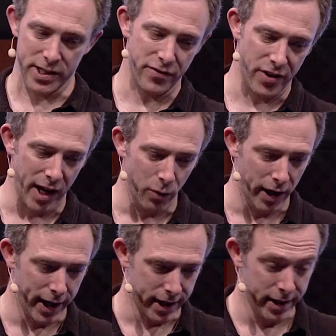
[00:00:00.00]
of the
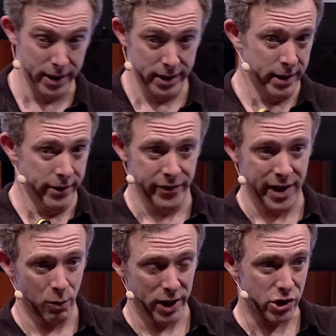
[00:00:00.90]
network, the
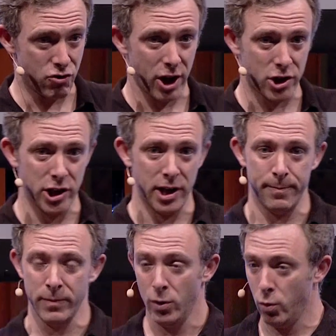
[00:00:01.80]
network structure,
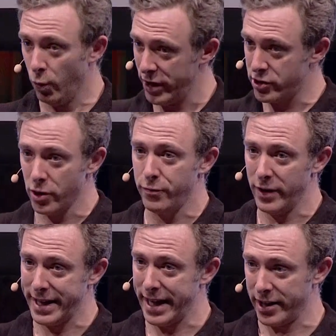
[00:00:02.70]
which
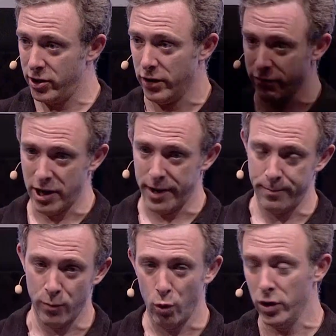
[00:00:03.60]
software can and can't
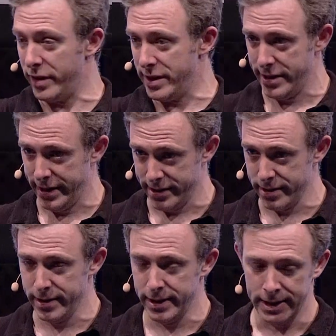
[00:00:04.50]
run, all of these things
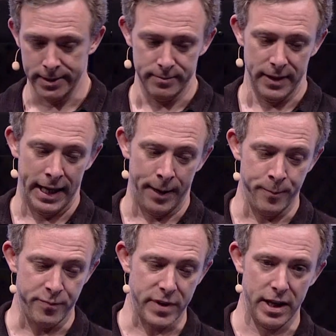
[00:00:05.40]
um,
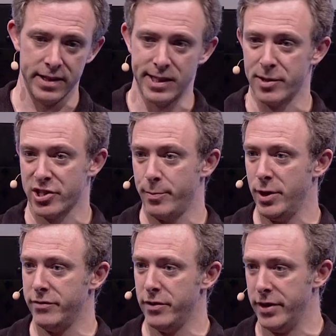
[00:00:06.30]
are subject to the
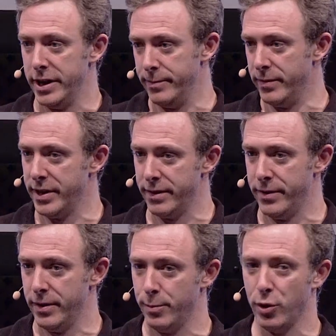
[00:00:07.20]
purview of the, the,
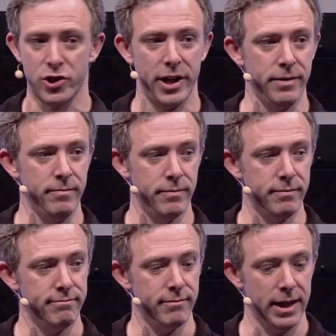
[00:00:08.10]
the, the blockchain
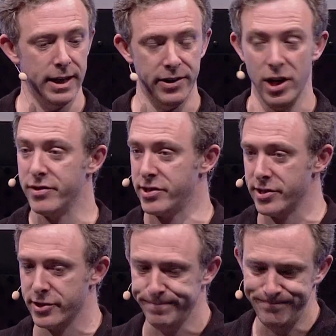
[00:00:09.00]
uh, nervous
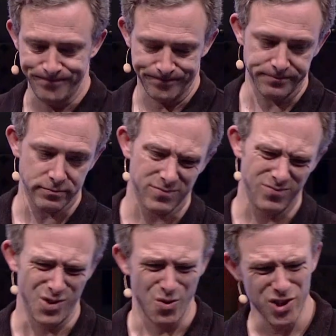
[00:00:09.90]
system.
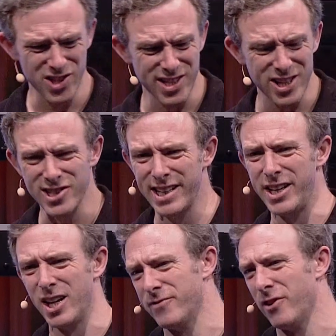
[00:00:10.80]
It's essentially, you
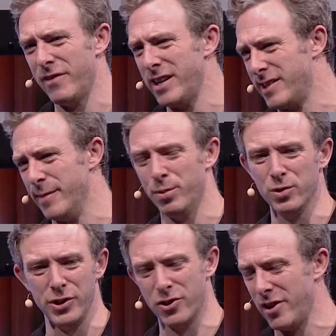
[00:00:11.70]
know, it's very, very
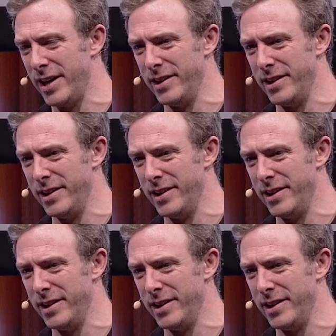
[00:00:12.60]
simple. You create,